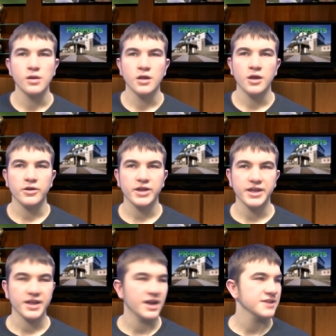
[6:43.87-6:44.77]

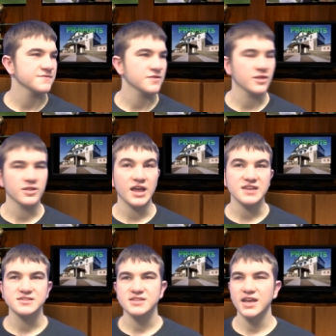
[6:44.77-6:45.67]
Okay guys, for the
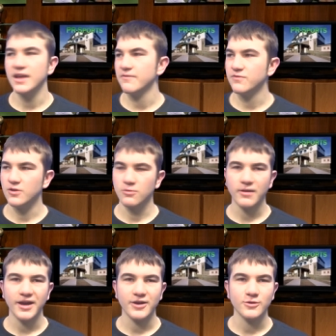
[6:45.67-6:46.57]
last time for a
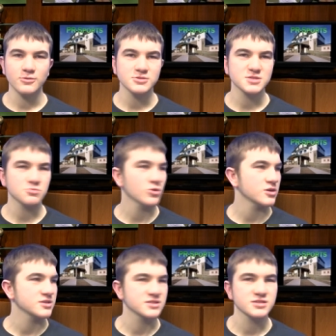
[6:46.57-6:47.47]
while,
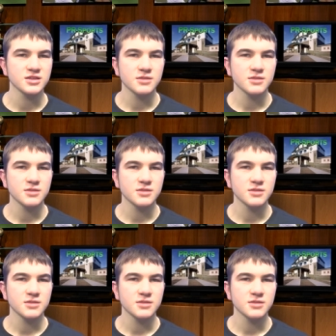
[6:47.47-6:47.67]
sports.